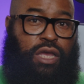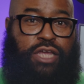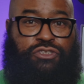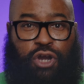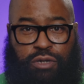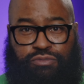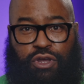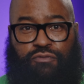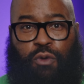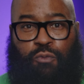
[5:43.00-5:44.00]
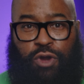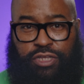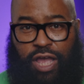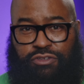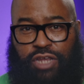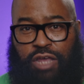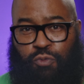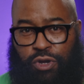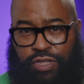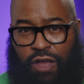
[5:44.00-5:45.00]
In terms of workouts and
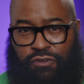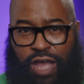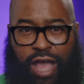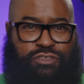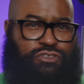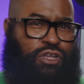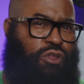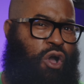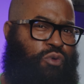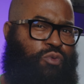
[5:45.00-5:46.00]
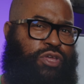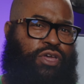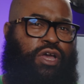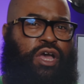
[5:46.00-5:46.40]
workout guidance, along with